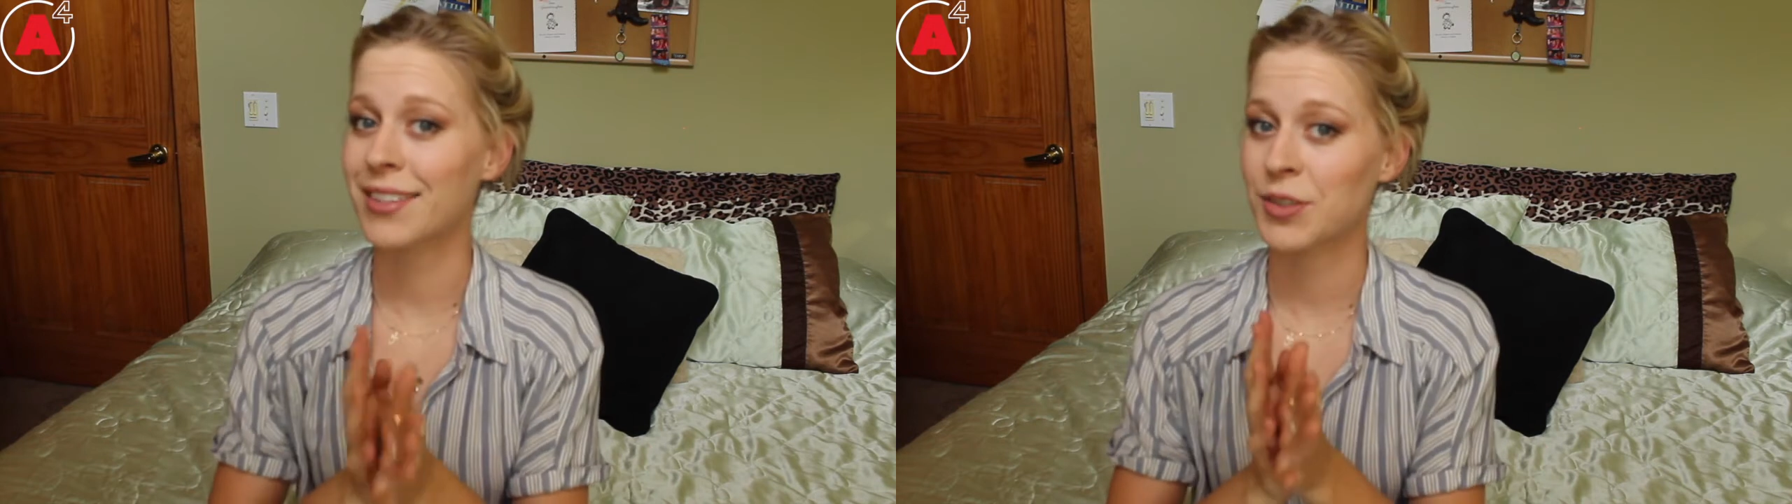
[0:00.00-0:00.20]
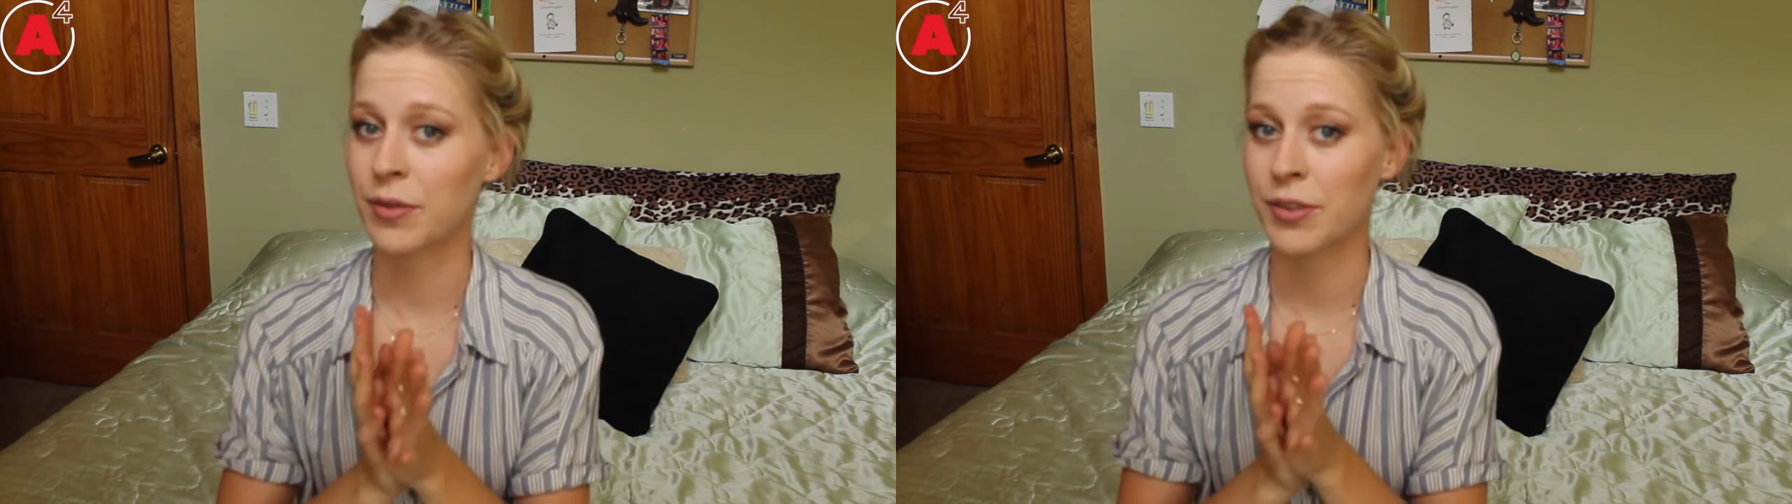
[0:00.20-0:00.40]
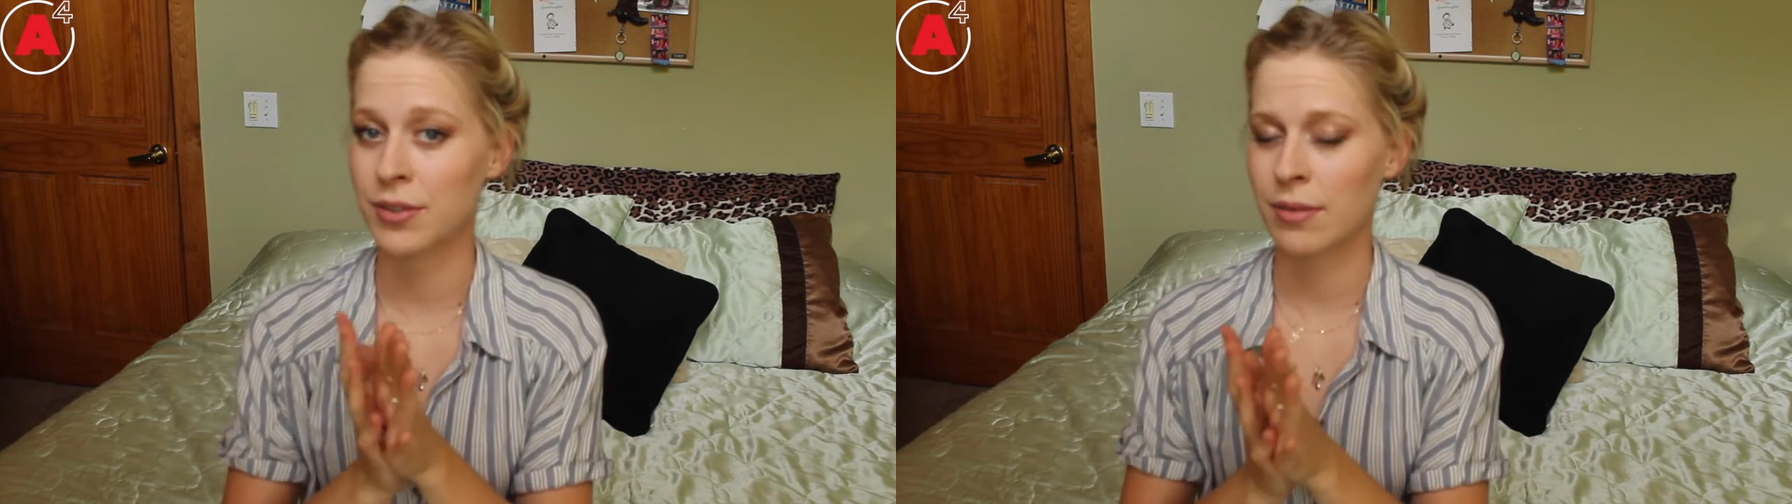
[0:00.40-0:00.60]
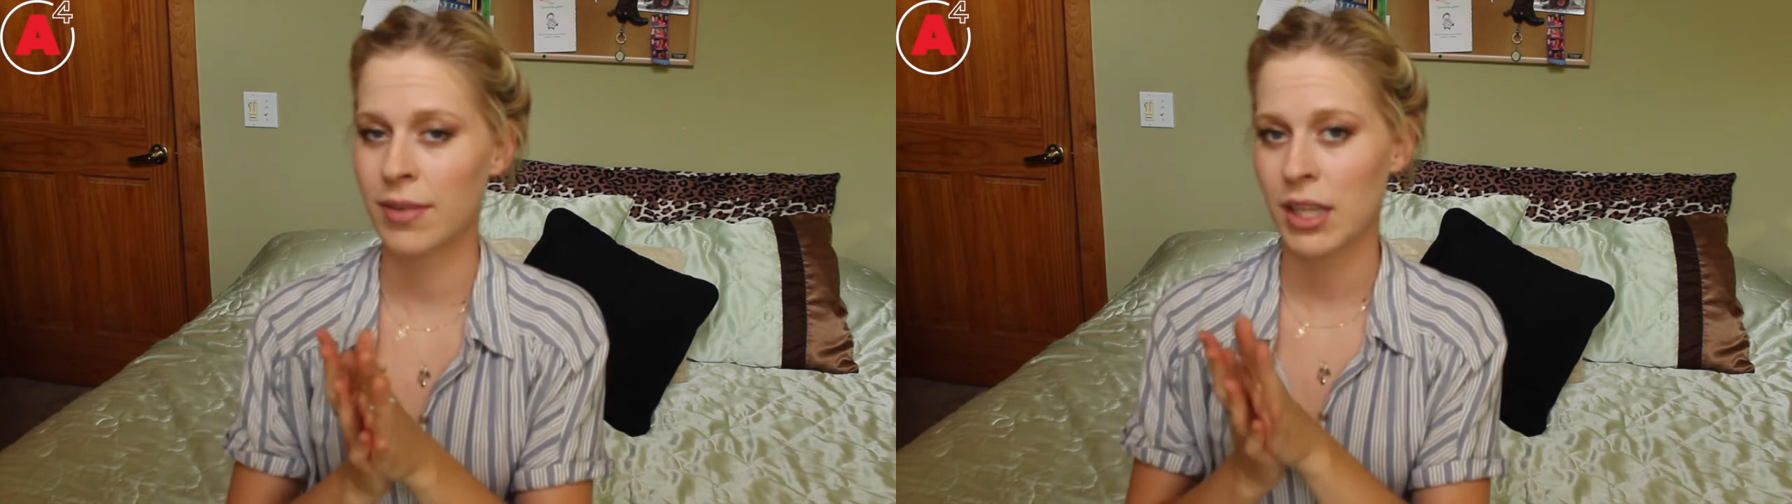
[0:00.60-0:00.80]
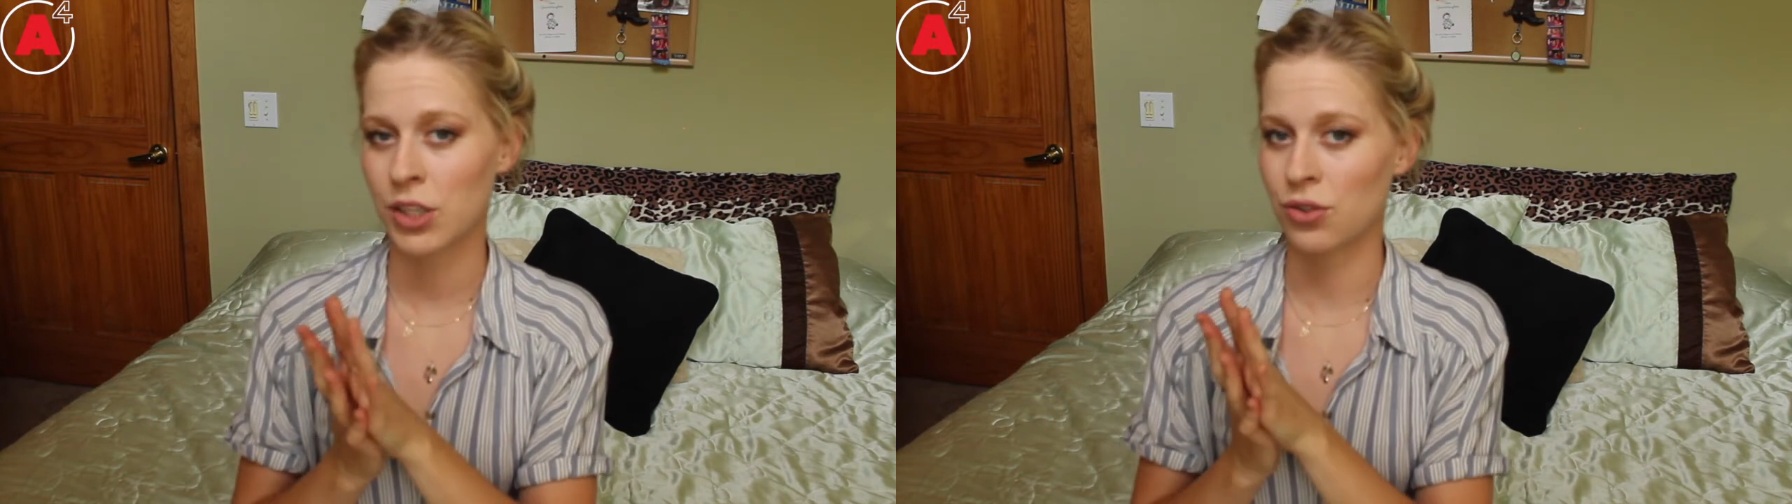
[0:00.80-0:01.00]
So if you're
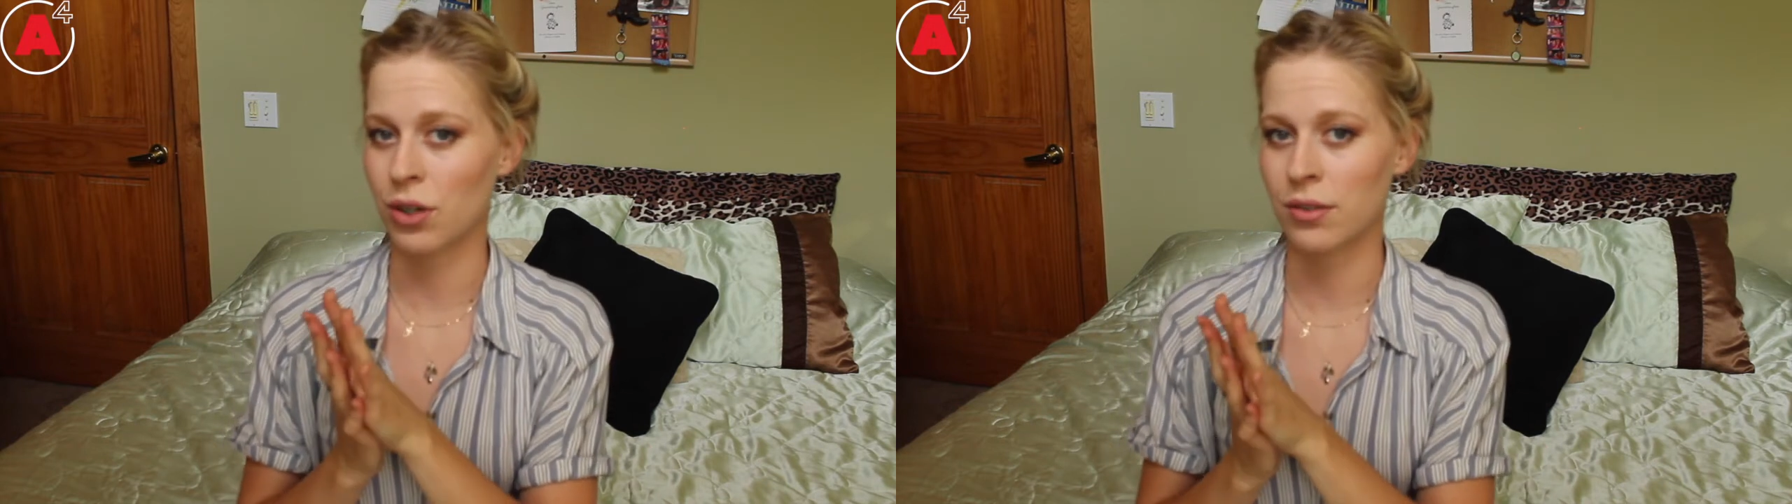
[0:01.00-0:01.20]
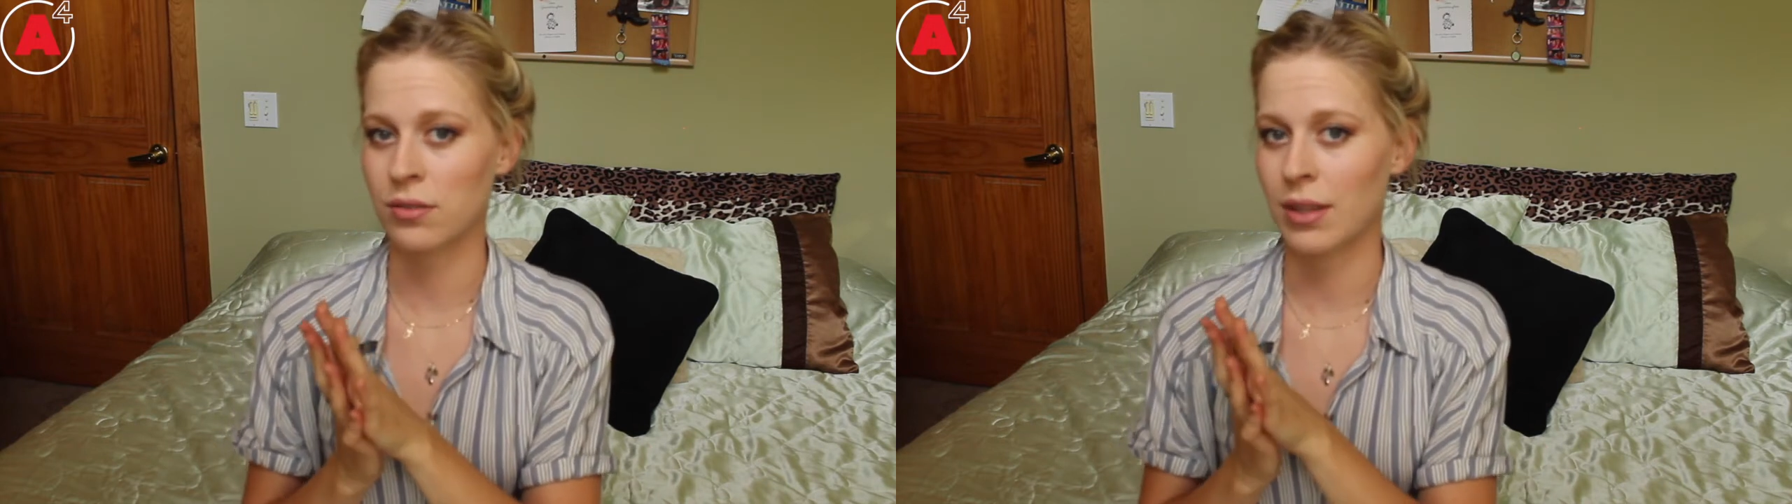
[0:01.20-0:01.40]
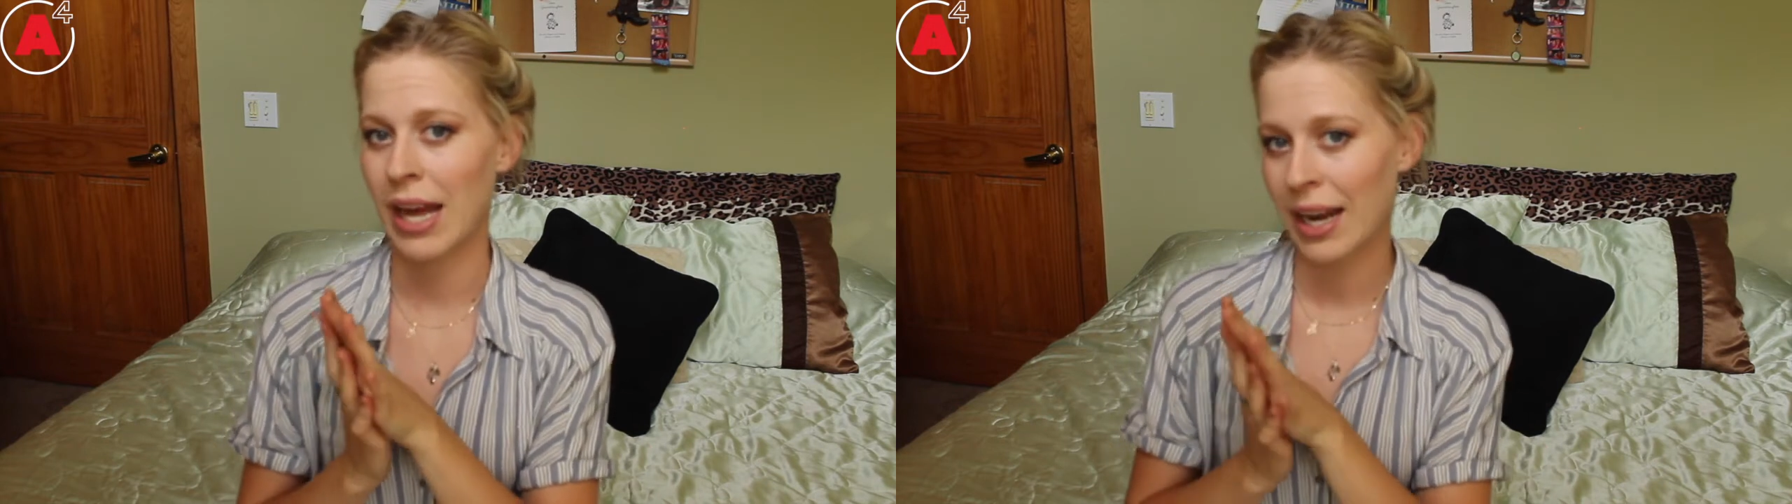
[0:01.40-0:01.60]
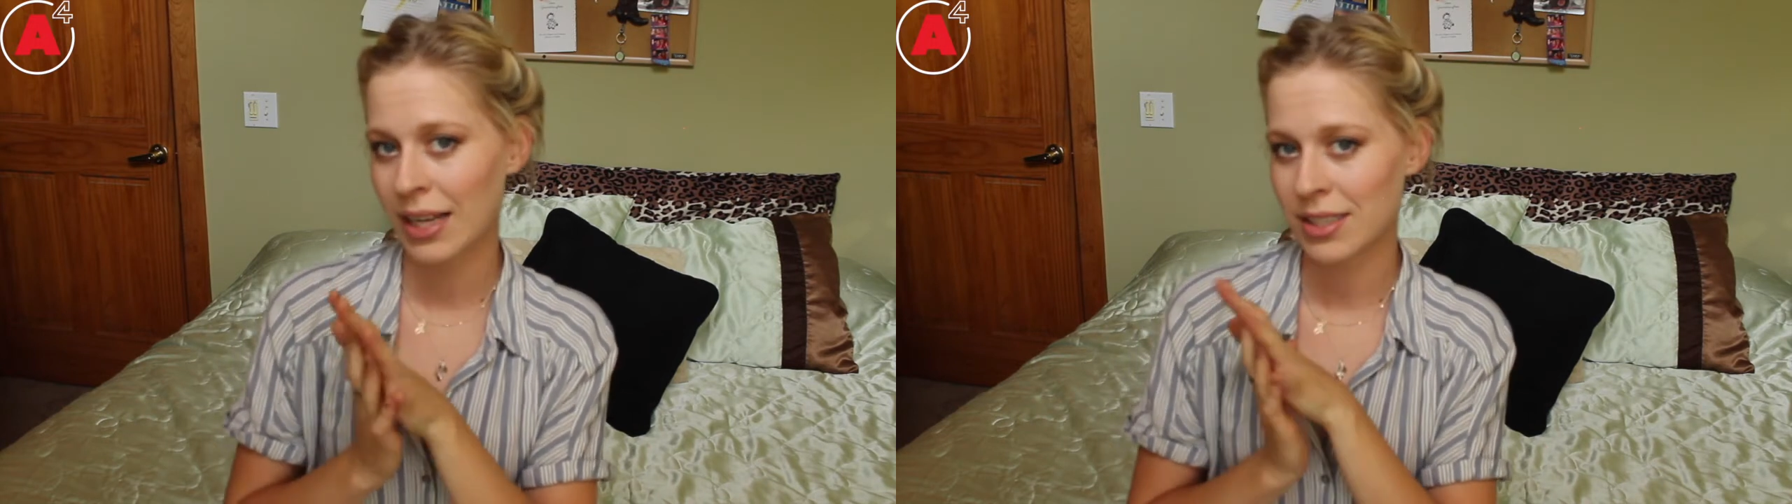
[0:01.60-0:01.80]
somebody that struggles with headaches,